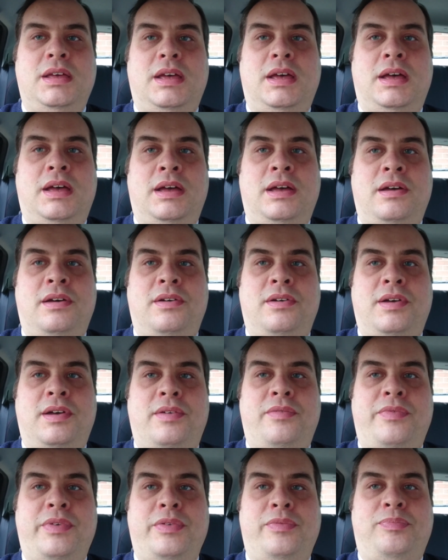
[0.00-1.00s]

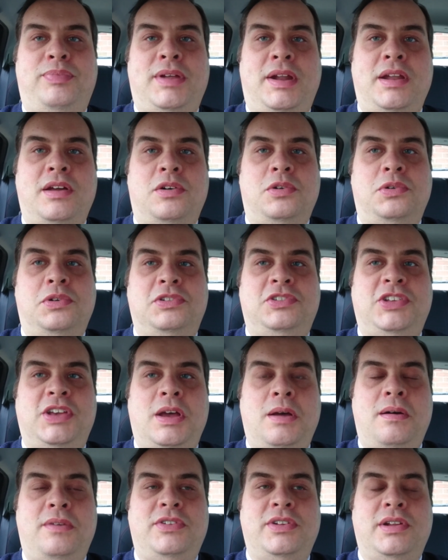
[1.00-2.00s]
The Planet
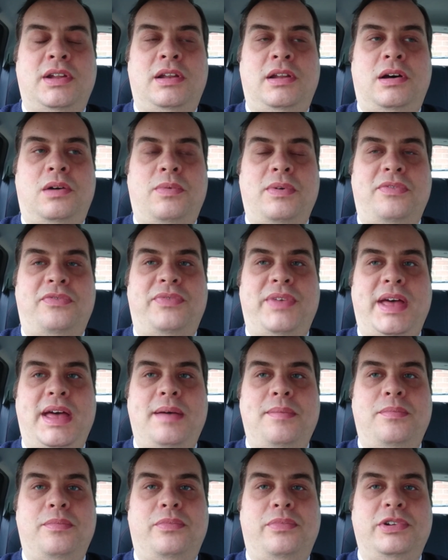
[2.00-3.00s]
Auto, I've done a lot with
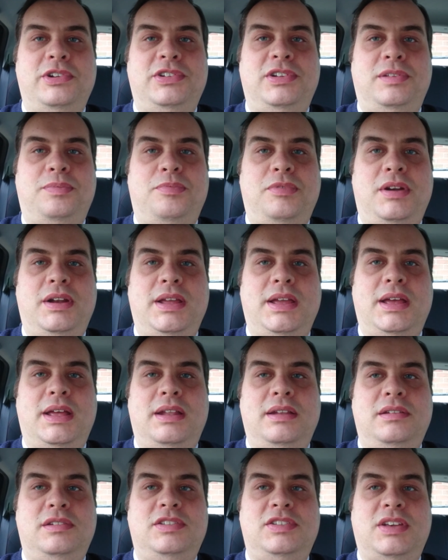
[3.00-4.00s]
them, which is
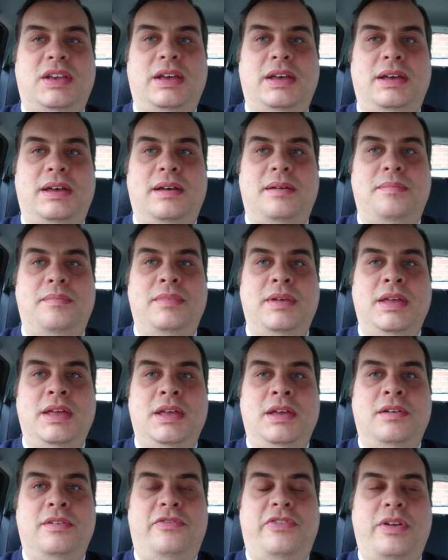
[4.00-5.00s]
brilliant.
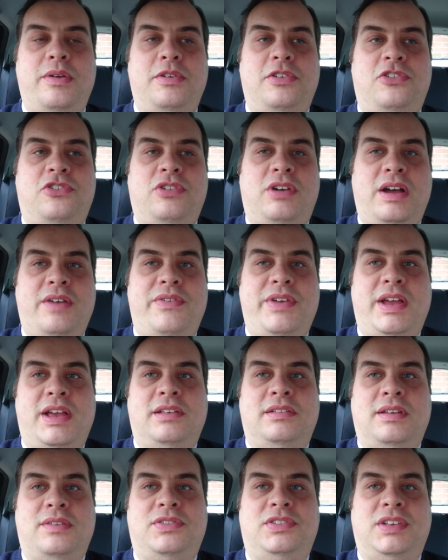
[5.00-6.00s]
Furious Driving,
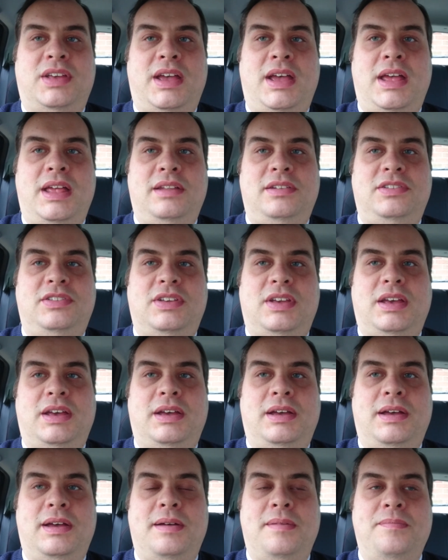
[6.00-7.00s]
as I've said.
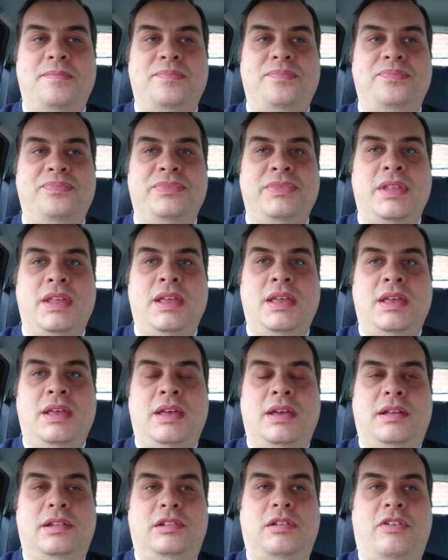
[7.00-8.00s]

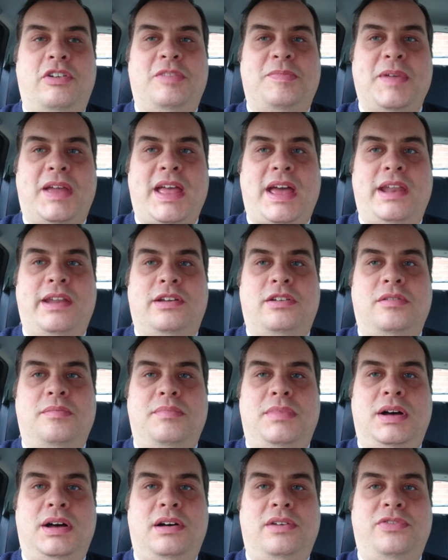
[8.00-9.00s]
Lorries Mechanical
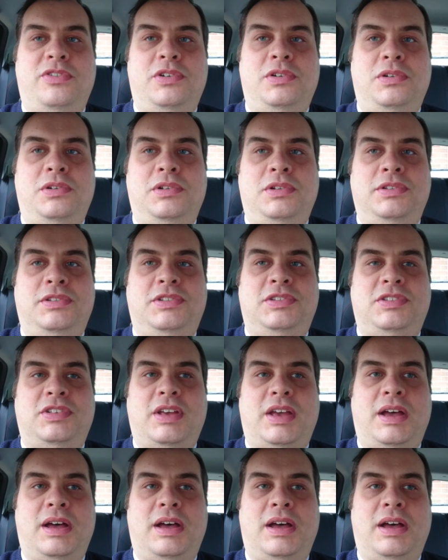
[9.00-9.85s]
Marvels.